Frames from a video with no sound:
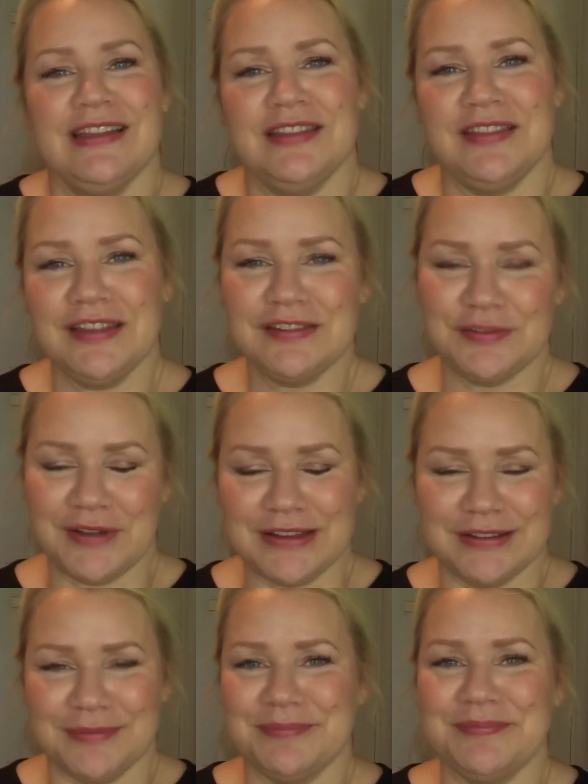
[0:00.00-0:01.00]
That's fun,
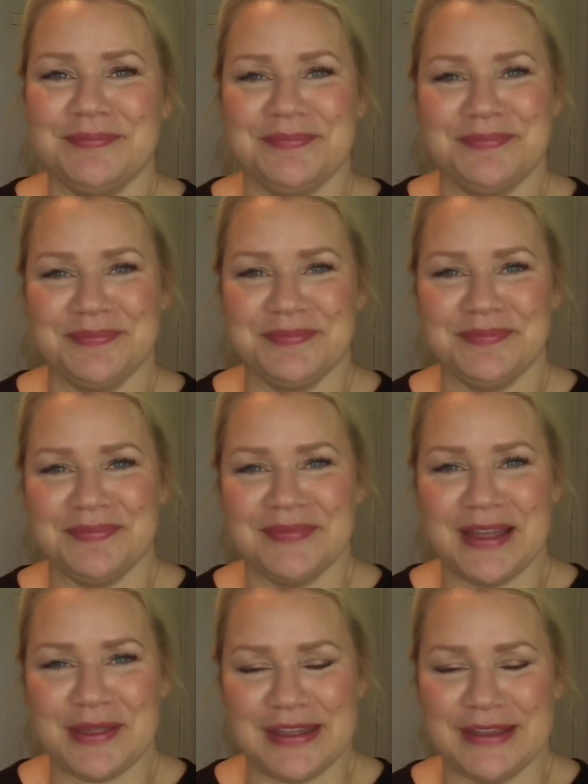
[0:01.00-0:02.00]
I
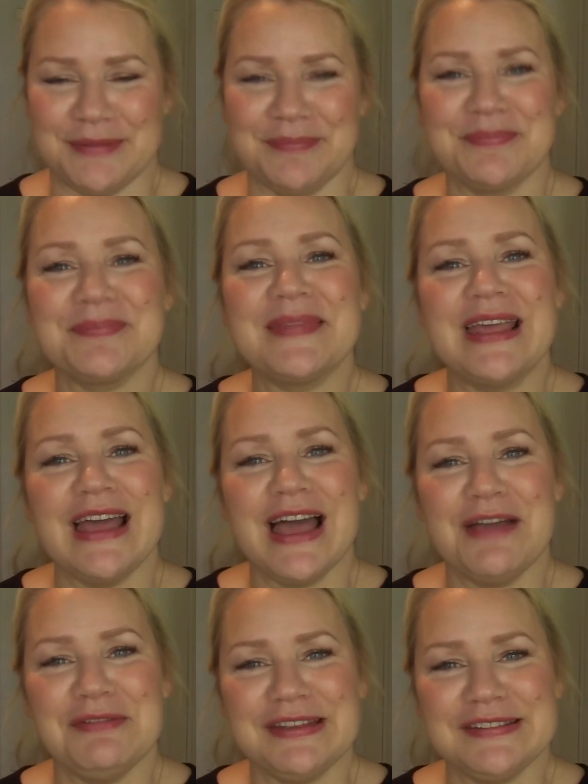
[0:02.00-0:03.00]
think. Have
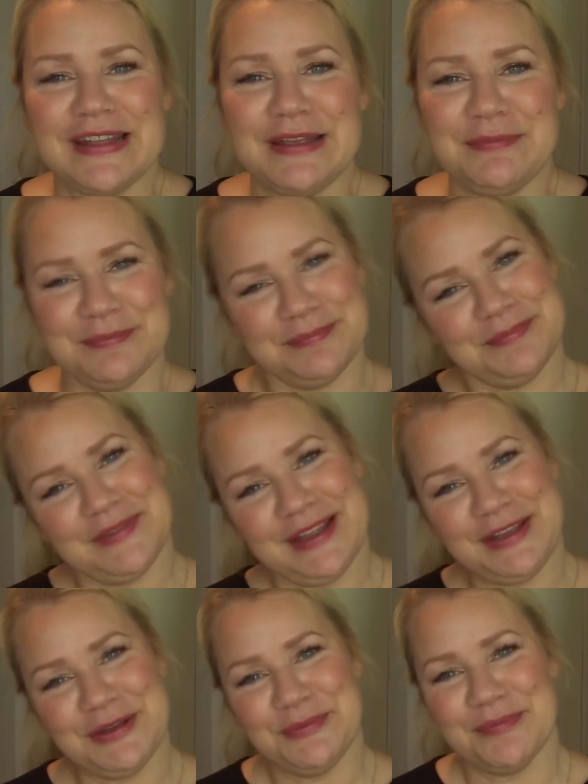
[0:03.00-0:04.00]
a nice day. Thank
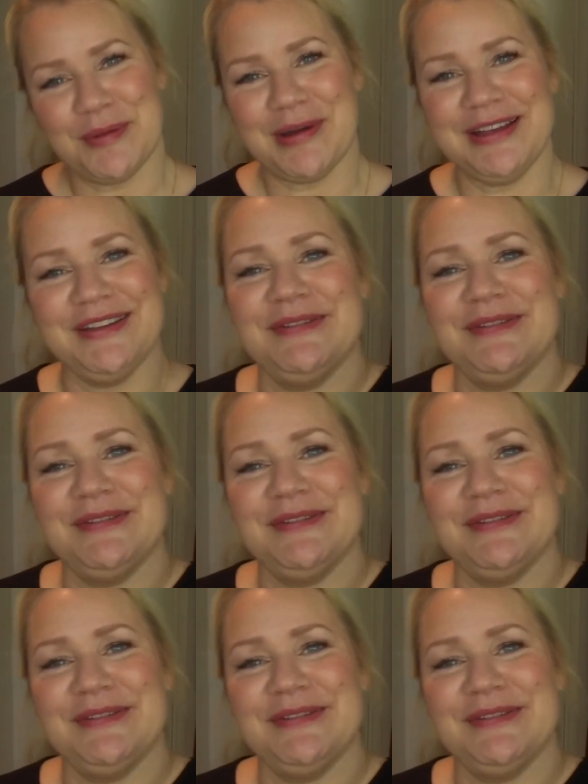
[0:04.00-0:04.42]
you. Bye bye.